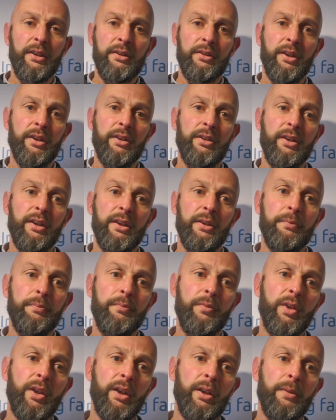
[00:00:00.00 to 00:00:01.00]

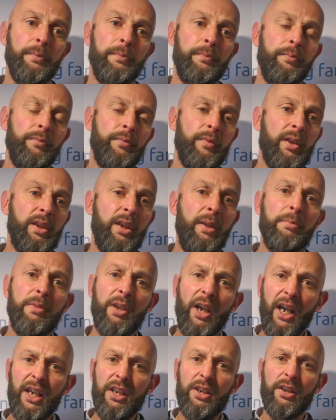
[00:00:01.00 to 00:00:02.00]
The
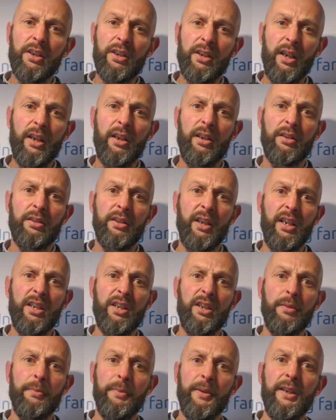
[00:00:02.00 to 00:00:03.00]
temptation
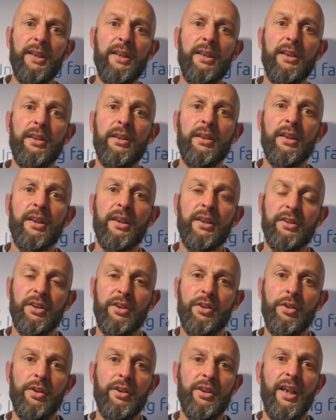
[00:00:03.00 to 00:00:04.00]
tends to be to
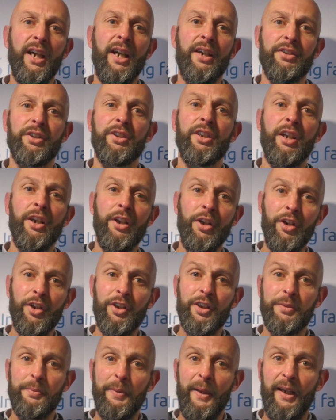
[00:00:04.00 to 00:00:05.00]
turn cows into the
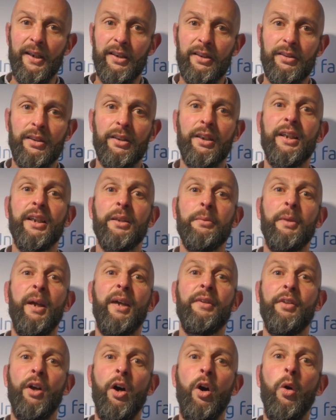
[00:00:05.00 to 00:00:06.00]
longest paddock and let them
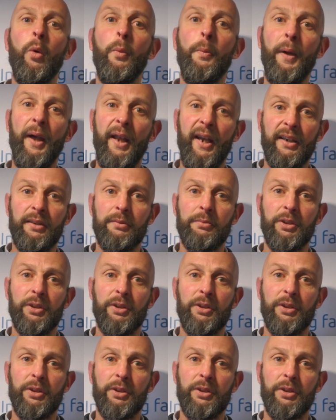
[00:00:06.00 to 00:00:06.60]
have the whole paddock,